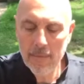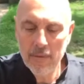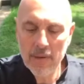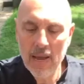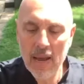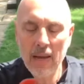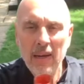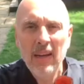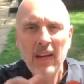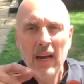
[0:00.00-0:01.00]
get
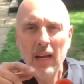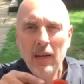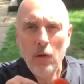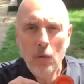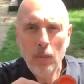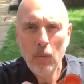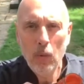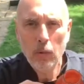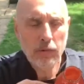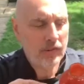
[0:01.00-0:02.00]
a little bit of
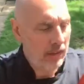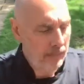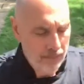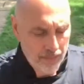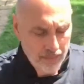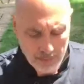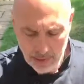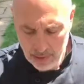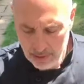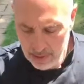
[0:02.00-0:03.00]
water,
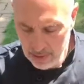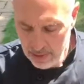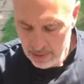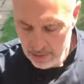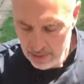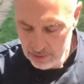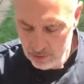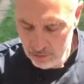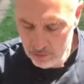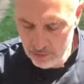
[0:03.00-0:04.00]
okay, and
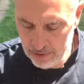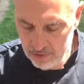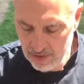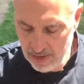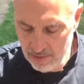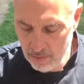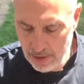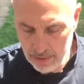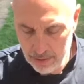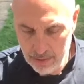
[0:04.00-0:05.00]
just rinse that round.
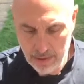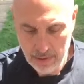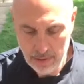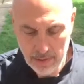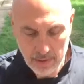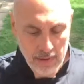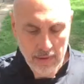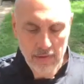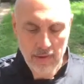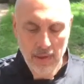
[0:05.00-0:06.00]

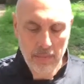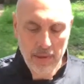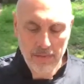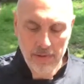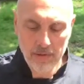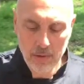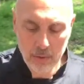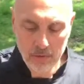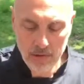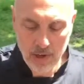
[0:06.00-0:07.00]
Now let me give this a little
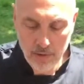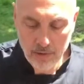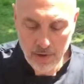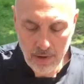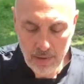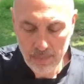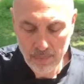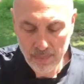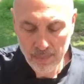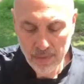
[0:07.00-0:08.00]
stir through.
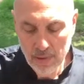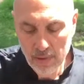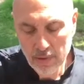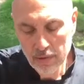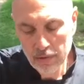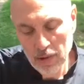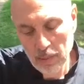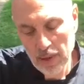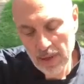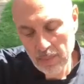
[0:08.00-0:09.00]
Turn my
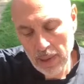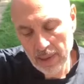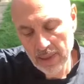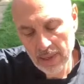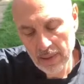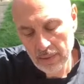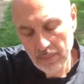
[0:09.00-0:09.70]
heat back down.